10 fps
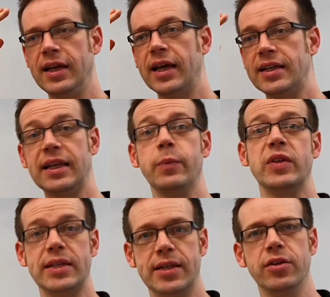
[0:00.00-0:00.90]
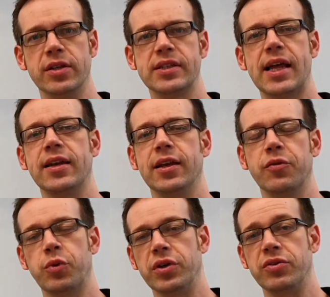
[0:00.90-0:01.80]
a deep-seated understanding
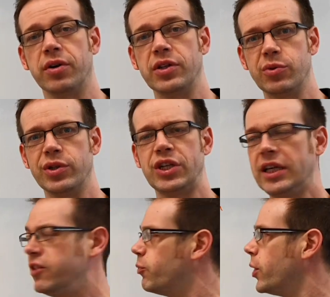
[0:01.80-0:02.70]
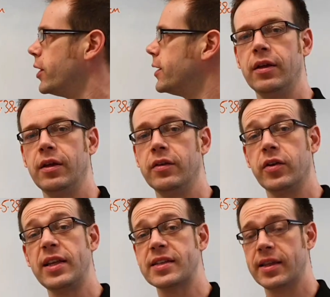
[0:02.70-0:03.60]
of what you're trying to achieve by this. So
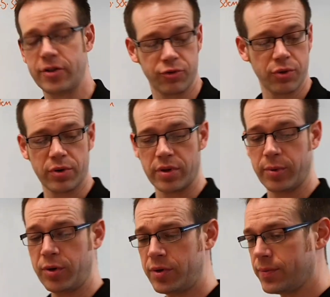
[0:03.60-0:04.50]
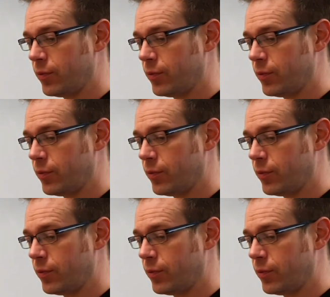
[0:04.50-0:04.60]
let's get this drawn on the board.